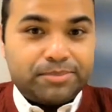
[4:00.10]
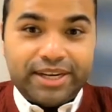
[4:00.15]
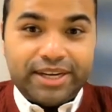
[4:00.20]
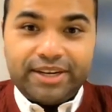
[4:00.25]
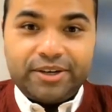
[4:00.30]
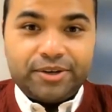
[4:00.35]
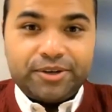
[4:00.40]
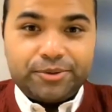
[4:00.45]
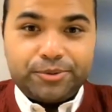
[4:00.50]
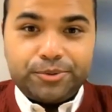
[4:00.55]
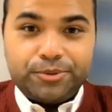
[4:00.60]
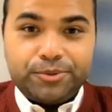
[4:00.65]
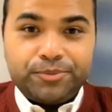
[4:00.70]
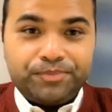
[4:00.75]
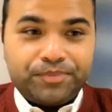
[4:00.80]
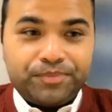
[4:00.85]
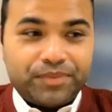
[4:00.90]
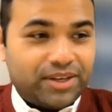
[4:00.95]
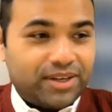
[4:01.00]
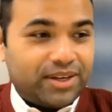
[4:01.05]
that played
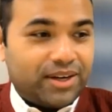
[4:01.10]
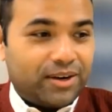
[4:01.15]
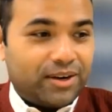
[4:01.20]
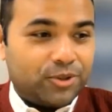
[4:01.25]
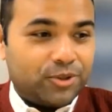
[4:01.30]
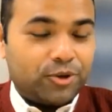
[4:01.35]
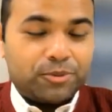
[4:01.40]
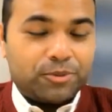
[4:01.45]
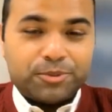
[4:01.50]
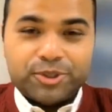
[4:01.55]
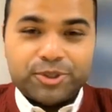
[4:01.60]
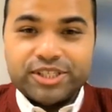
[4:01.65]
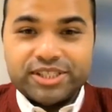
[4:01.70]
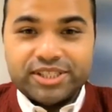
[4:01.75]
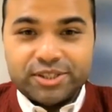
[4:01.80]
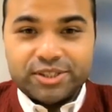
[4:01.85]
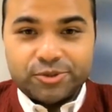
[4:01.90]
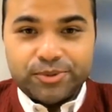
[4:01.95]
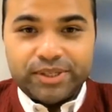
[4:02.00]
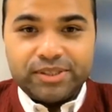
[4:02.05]
into our thought
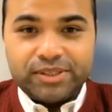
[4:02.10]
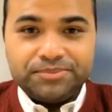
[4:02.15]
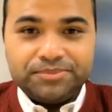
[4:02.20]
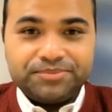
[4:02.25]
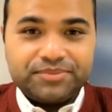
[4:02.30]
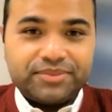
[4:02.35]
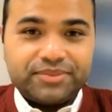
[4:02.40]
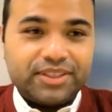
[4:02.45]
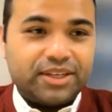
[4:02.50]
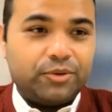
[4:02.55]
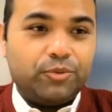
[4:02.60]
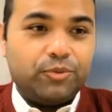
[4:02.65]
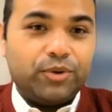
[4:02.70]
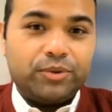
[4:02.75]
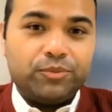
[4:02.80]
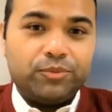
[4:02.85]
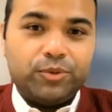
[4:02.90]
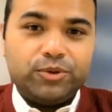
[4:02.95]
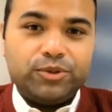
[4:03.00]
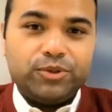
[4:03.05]
process as well.
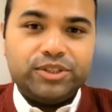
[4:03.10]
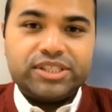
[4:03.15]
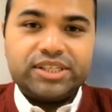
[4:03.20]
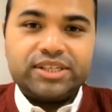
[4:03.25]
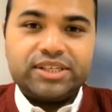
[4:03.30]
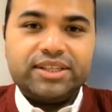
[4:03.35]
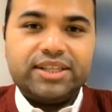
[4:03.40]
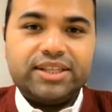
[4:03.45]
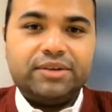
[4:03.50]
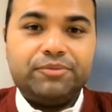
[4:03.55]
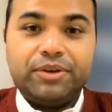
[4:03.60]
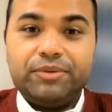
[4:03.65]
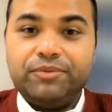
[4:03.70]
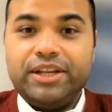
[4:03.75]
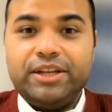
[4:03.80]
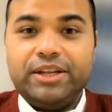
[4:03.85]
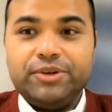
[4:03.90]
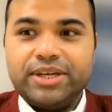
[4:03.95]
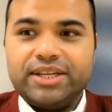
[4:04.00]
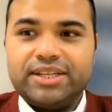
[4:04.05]
One was that when
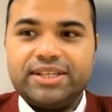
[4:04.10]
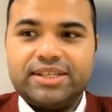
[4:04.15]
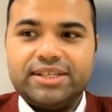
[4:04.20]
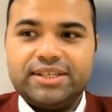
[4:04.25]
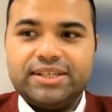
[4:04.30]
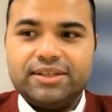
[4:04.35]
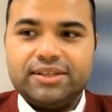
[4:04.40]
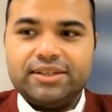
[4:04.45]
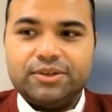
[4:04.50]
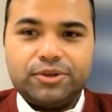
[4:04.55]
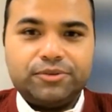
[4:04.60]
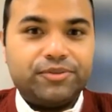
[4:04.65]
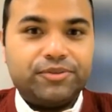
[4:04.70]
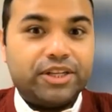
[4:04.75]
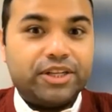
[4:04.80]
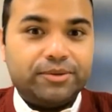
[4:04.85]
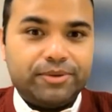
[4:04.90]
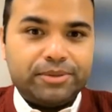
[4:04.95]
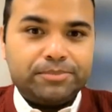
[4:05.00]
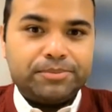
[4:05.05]
we look at a lot of
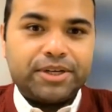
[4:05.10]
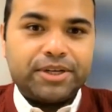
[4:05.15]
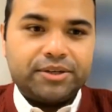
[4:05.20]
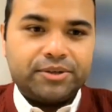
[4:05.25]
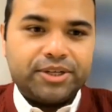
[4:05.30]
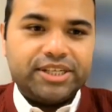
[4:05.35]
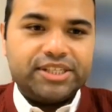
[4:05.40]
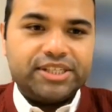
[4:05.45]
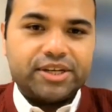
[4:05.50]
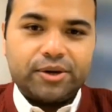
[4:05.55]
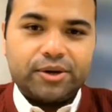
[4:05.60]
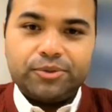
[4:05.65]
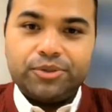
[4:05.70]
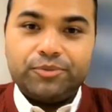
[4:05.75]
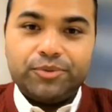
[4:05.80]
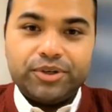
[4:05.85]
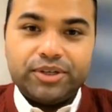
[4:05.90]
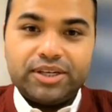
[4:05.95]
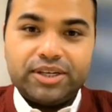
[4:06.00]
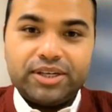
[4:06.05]
the developed countries around
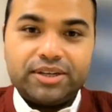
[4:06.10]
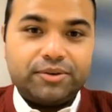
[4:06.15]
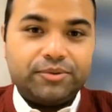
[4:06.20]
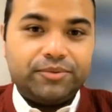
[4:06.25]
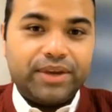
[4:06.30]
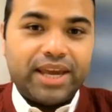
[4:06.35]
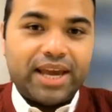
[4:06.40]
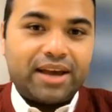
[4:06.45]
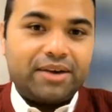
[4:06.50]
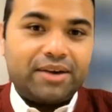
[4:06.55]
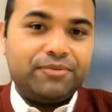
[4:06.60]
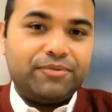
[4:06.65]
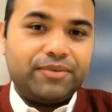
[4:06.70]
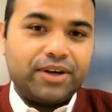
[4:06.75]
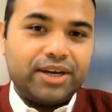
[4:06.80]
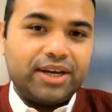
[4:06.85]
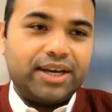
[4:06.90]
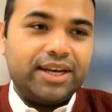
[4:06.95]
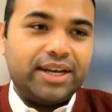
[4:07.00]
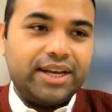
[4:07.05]
the world, we have
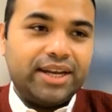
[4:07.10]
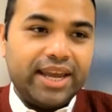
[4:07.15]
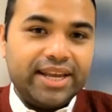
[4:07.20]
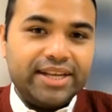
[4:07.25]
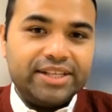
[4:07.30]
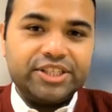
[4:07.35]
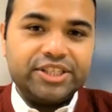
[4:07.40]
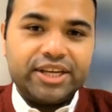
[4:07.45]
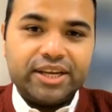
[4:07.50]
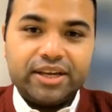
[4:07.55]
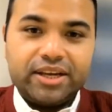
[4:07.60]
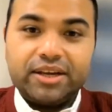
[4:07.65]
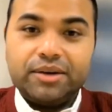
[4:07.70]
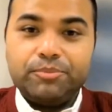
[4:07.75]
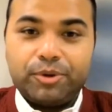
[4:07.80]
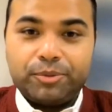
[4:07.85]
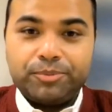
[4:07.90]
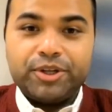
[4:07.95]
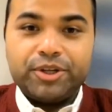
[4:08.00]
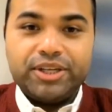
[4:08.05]
an aging
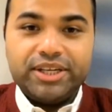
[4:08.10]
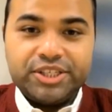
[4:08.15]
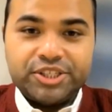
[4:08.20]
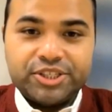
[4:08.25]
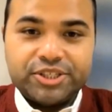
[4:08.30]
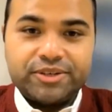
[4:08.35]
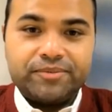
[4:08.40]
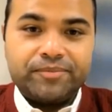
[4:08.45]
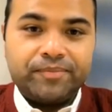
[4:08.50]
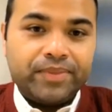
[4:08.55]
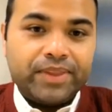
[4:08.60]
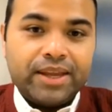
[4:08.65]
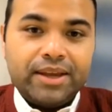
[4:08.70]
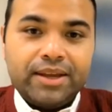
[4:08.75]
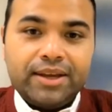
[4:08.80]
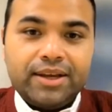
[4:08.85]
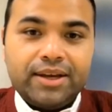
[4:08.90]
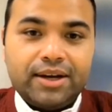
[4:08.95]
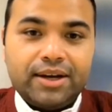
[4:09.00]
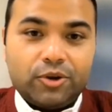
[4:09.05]
population.
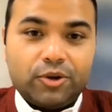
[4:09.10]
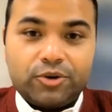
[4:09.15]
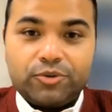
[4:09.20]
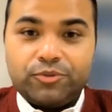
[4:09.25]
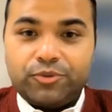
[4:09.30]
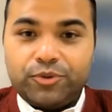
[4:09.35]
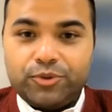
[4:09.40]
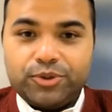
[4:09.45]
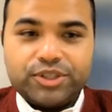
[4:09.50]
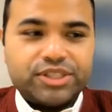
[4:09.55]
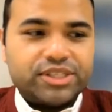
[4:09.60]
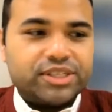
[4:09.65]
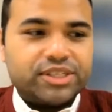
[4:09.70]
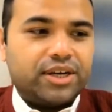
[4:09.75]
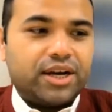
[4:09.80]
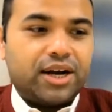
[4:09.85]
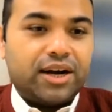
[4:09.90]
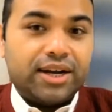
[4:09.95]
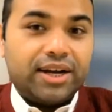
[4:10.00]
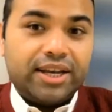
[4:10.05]
A lot of folks
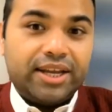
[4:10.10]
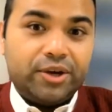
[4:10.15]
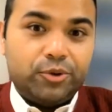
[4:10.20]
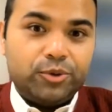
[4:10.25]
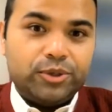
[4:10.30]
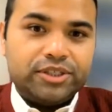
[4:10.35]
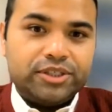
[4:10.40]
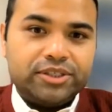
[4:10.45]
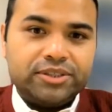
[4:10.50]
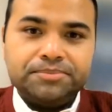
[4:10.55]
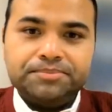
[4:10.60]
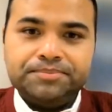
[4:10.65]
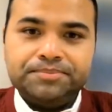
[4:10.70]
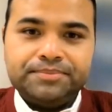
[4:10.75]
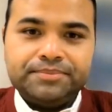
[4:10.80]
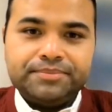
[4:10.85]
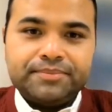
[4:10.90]
are getting older.